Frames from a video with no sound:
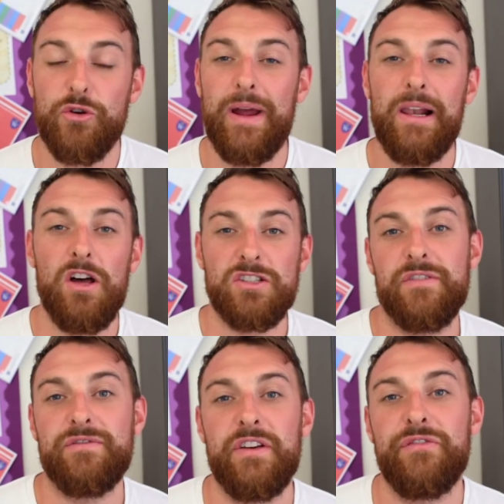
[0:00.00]
create lots
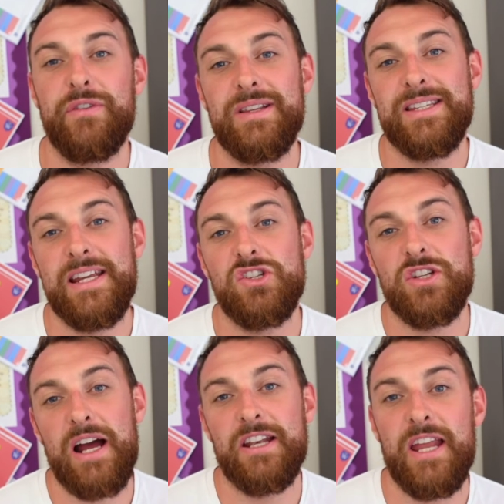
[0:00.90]
of different teaching
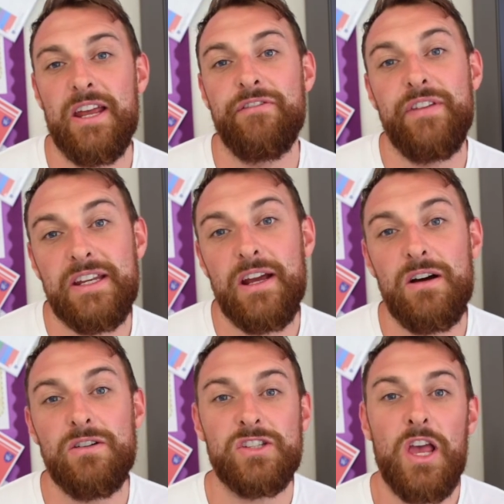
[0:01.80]
idea
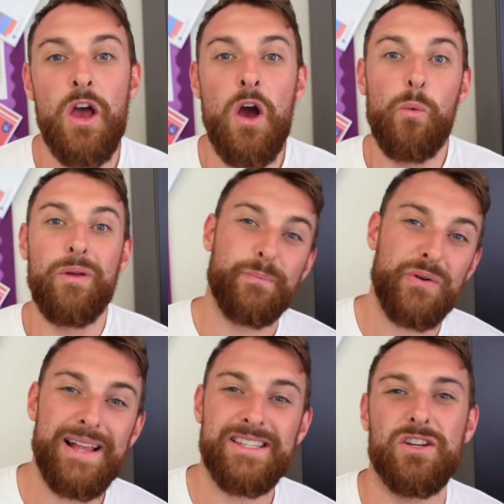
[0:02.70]
videos with
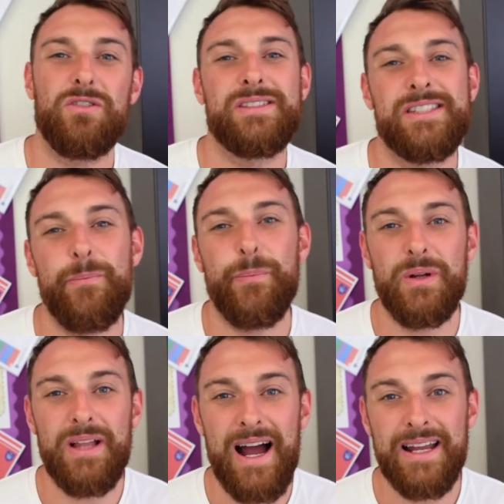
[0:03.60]
practical,
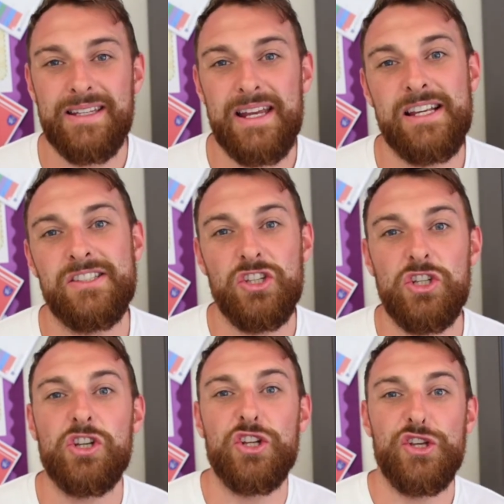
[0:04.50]
simple ideas that
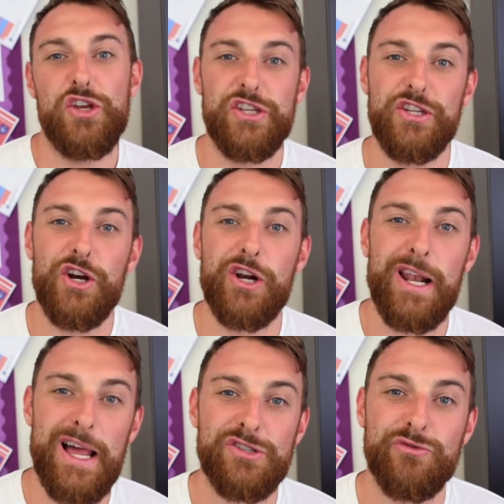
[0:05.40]
you can use in your
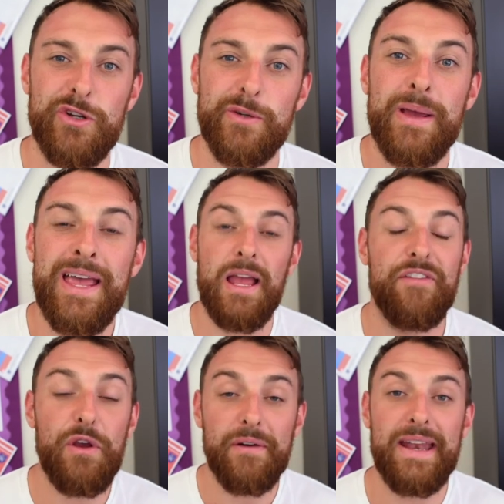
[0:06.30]
classroom.
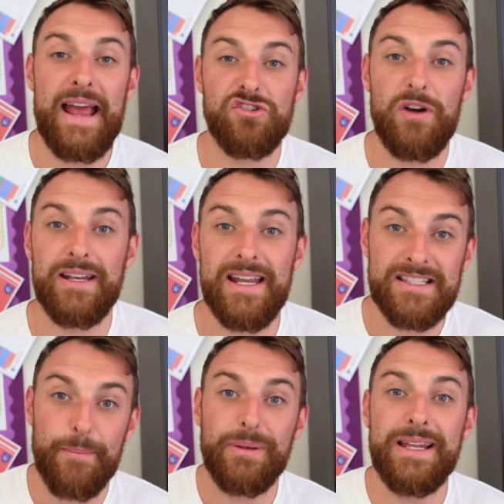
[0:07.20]
If you have any extra ideas,
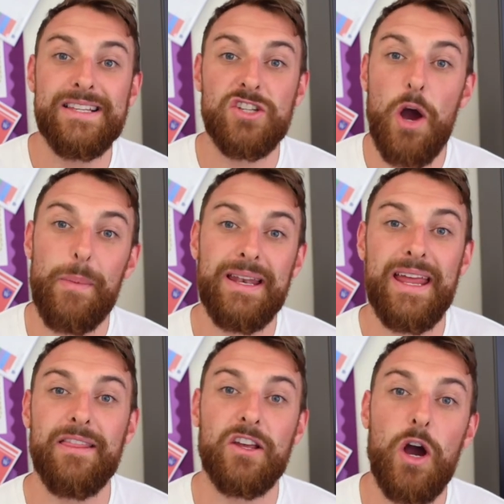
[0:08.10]
then please comment
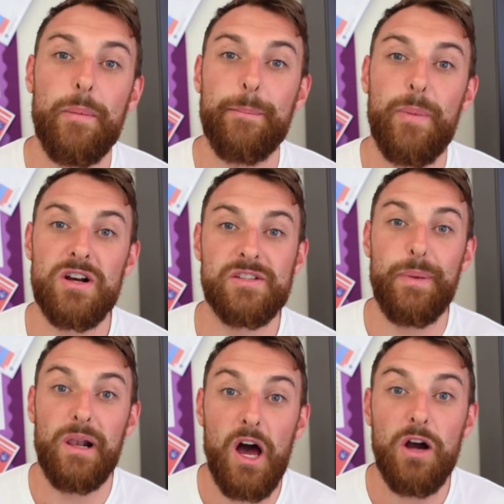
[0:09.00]
in the comment box
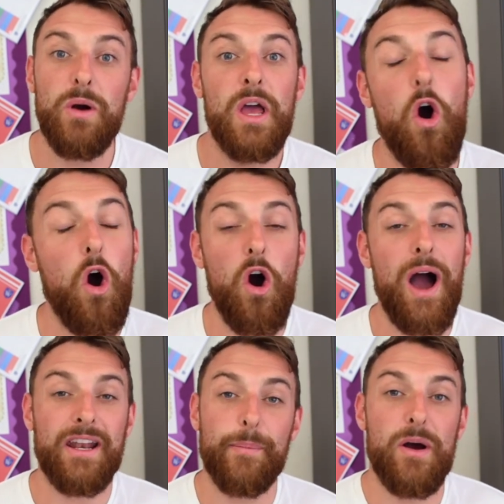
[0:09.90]
below
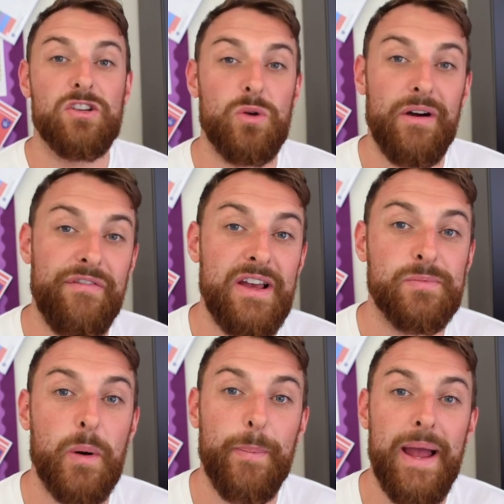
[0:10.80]
or add a post to our
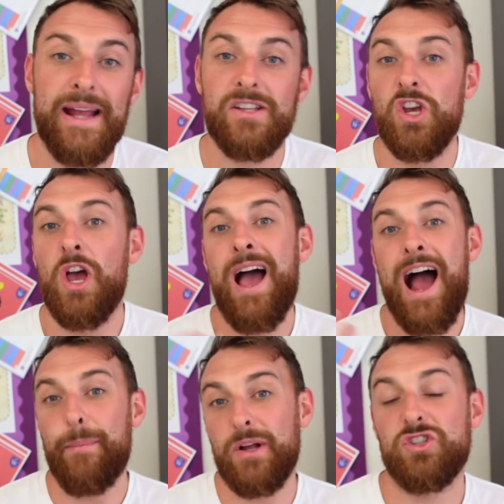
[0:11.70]
Facebook page.
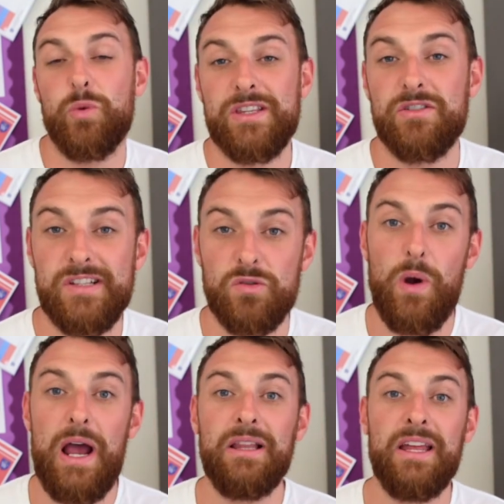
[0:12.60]
I'm on Twitter as
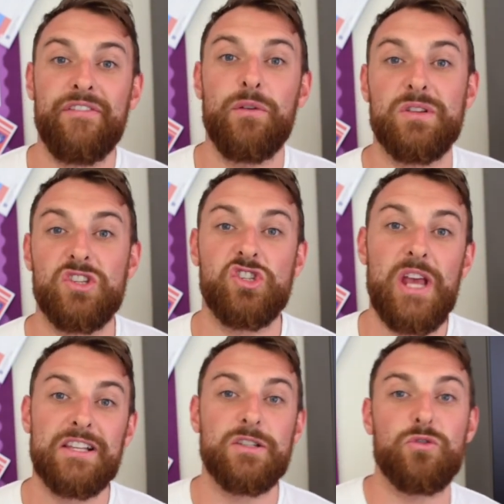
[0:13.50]
well if you want to
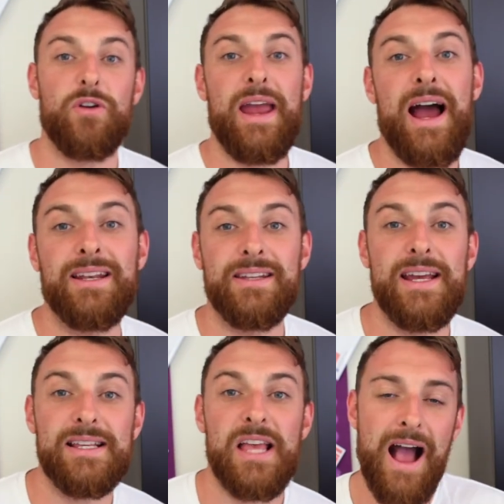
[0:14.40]
share some great
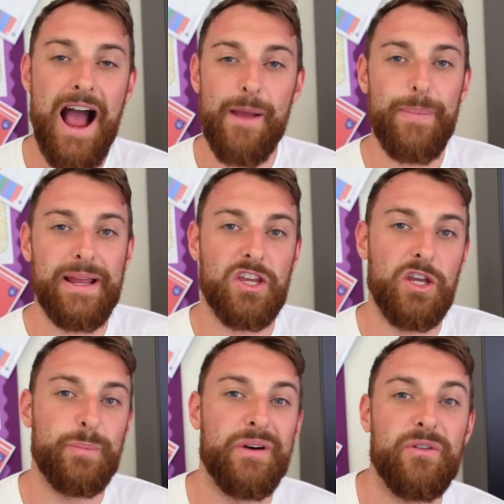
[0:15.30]
ideas. I'm Ben
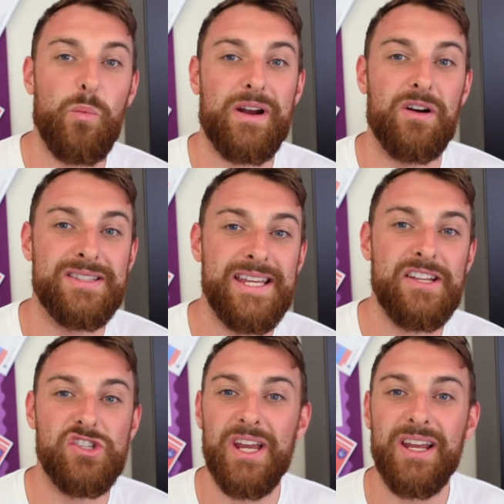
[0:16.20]
Cooper from Waggle
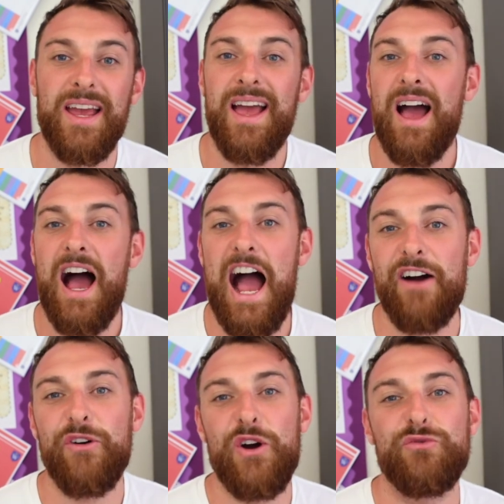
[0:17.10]
Teaching.
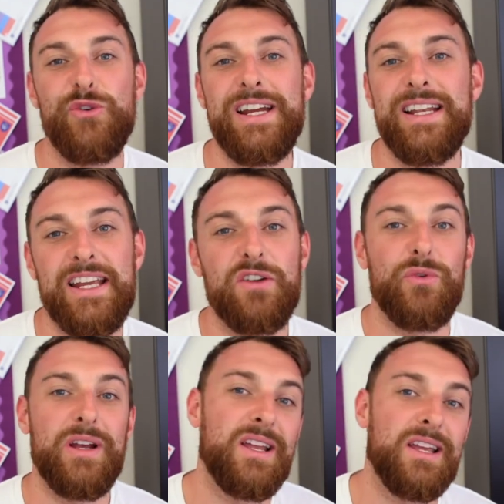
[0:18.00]
Have a really,
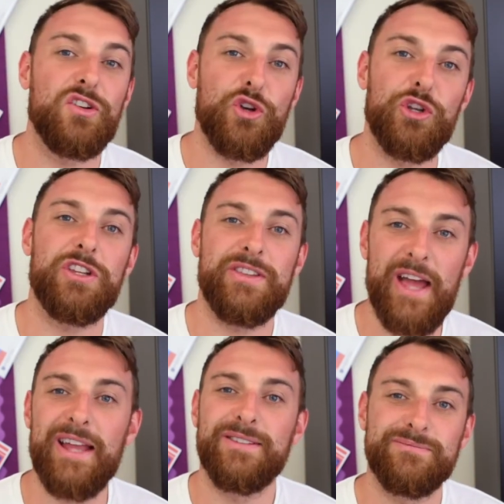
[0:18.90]
really good
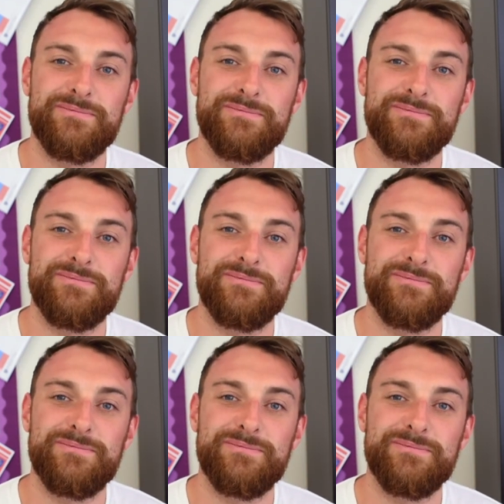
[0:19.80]
day.